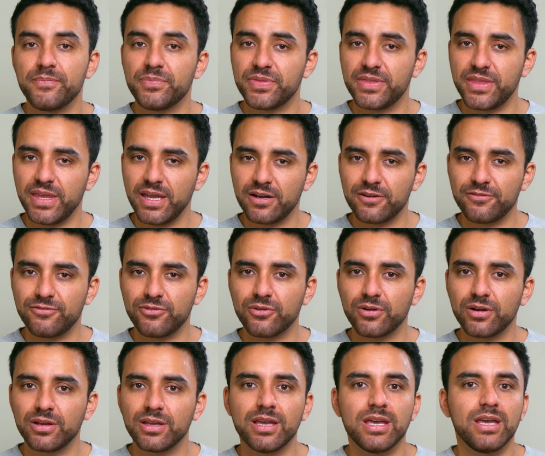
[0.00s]

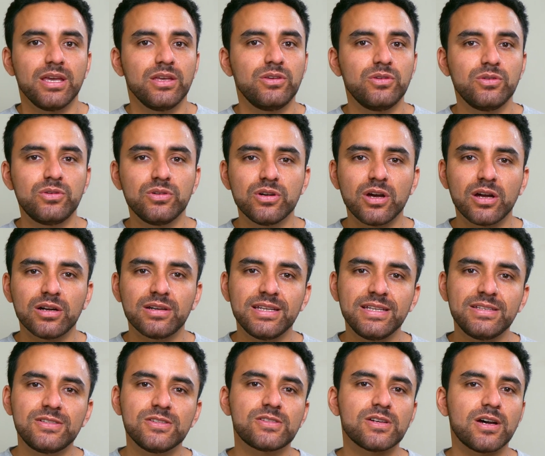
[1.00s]
Therefore, you do not
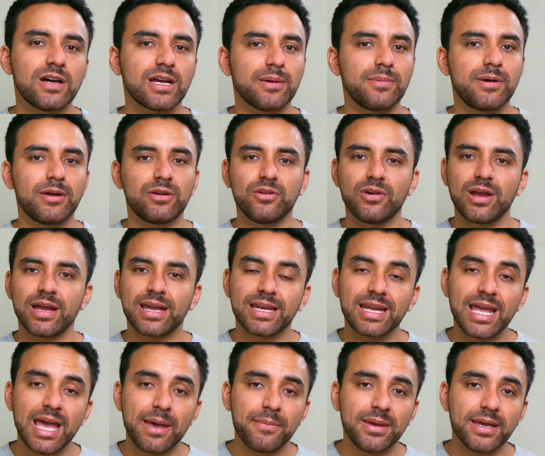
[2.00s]
need to talk about your
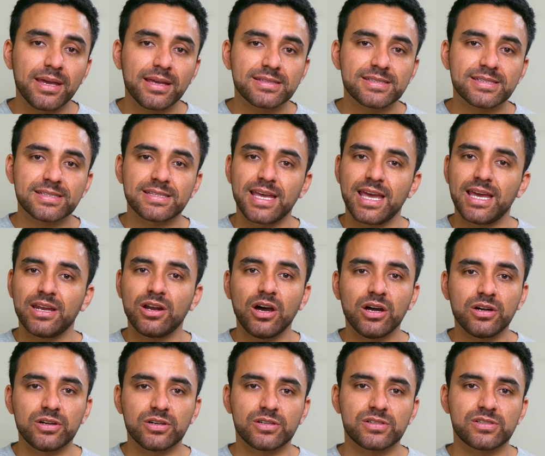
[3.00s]
academics and
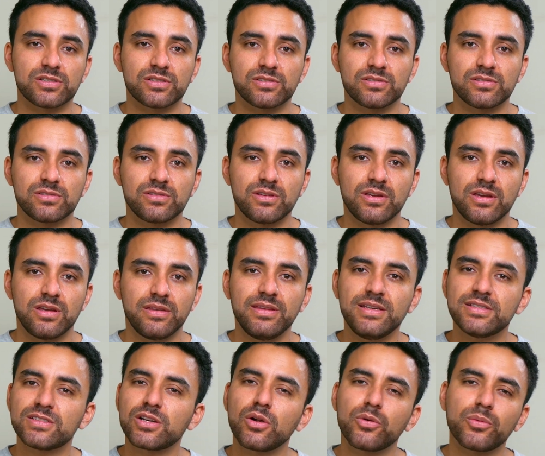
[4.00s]
honors.
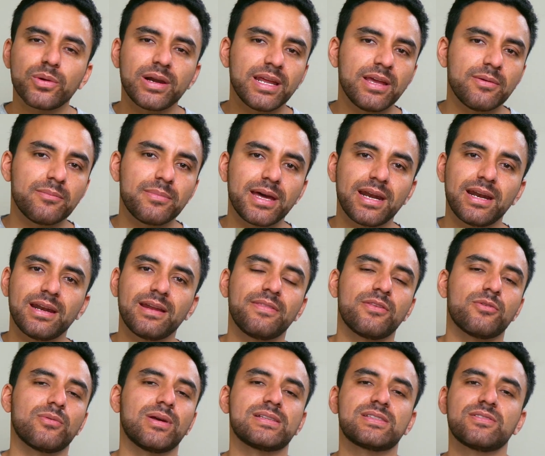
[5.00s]
These are already embedded in
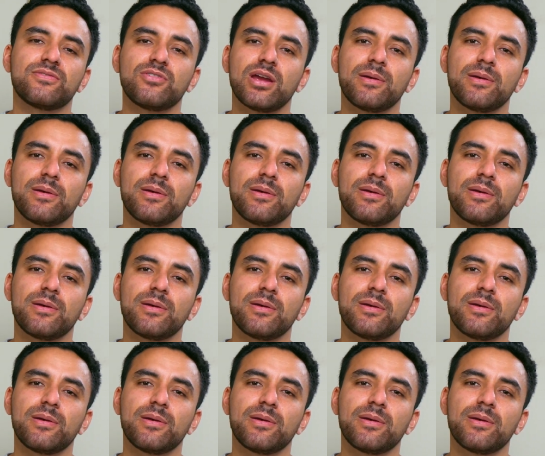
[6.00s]
the rest of your